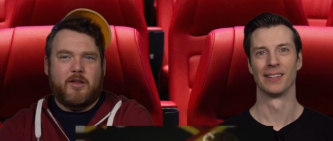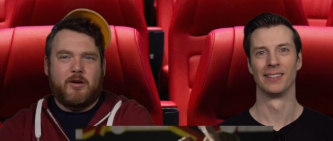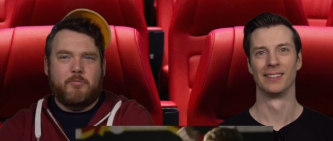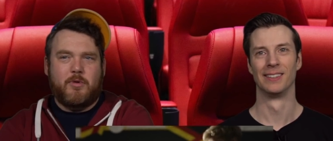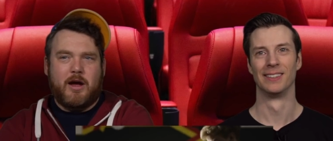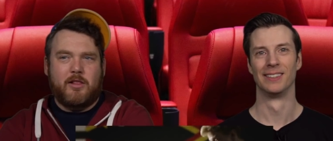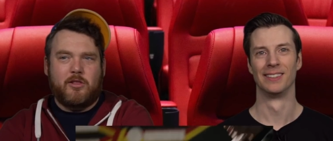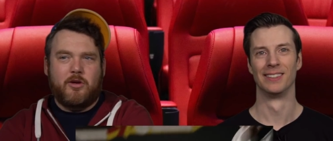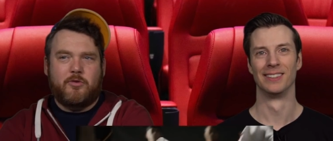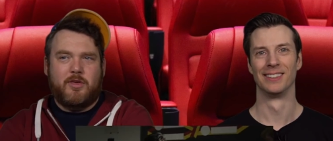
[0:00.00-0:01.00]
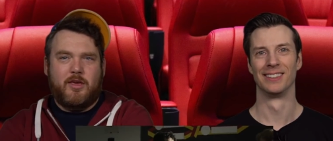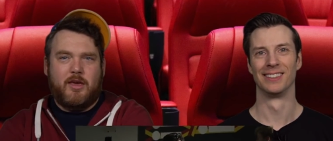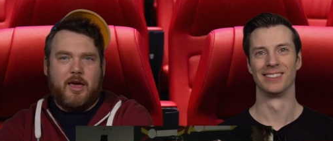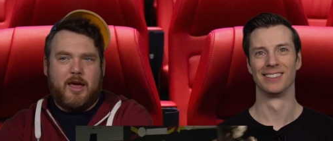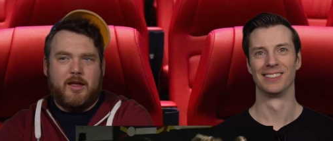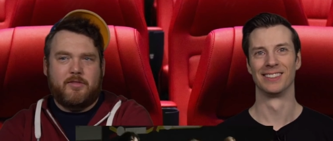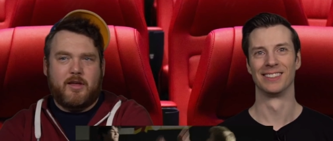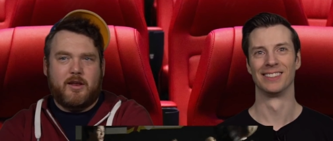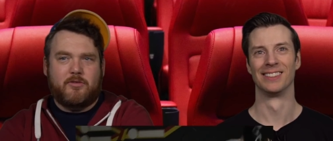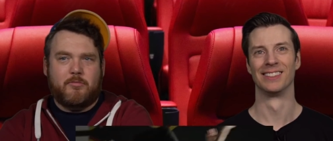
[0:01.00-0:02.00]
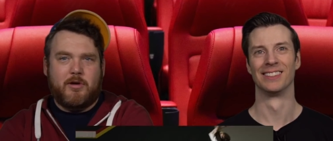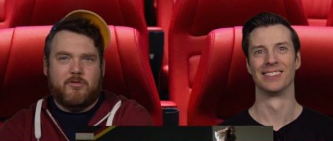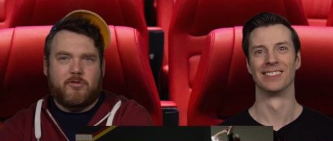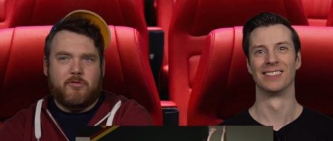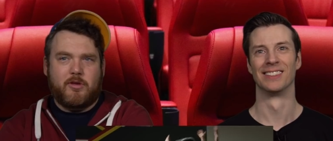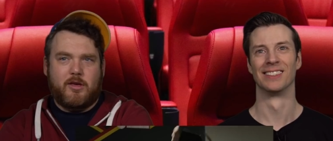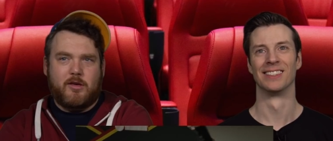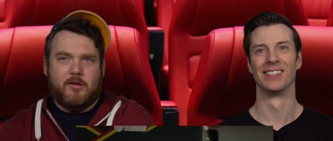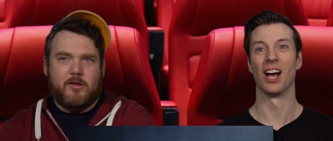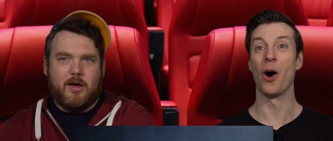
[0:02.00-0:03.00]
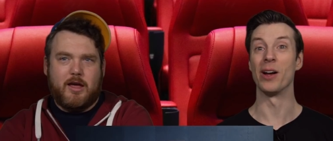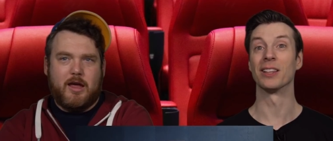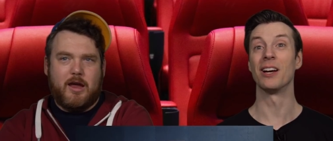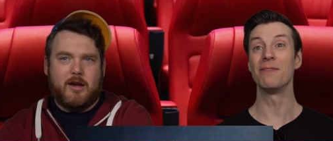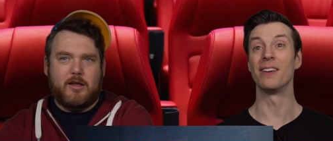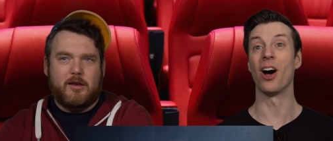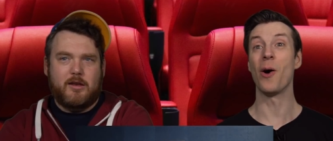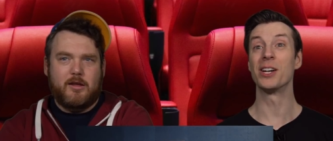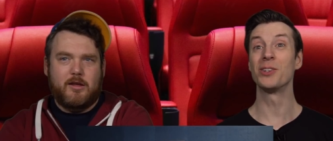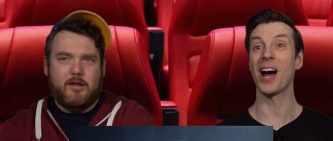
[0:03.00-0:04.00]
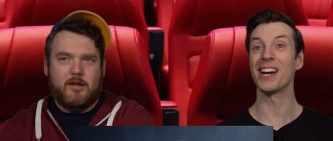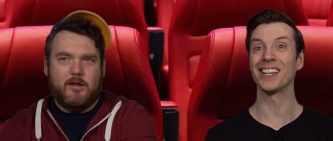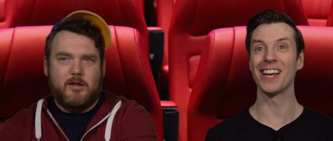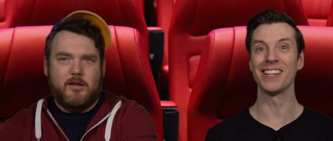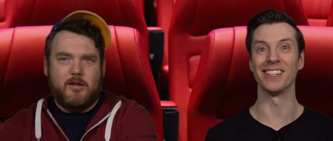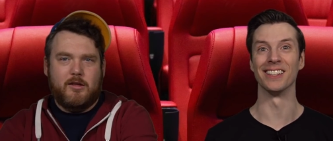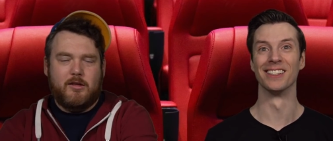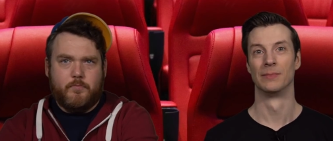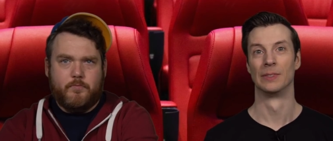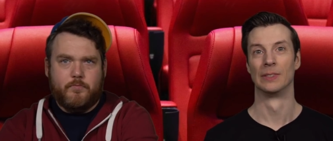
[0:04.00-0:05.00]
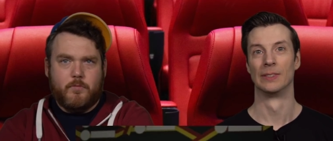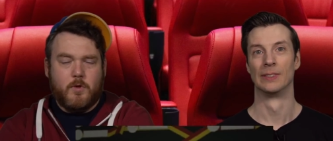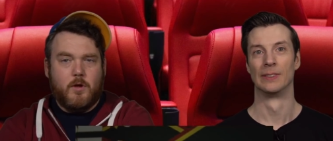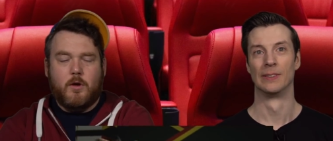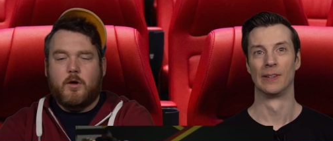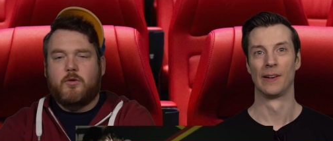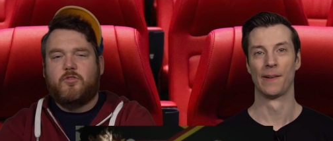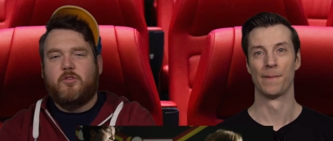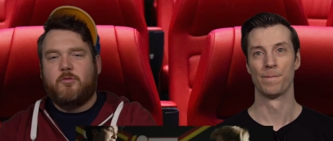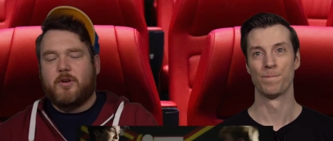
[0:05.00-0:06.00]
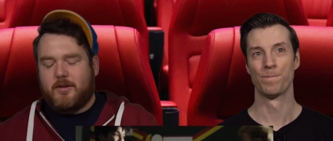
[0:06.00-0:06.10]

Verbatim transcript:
Speaker 1: up, I low key hate that asymmetrical key. Oh, I love it. Oh, I do. I, I like it. Dude.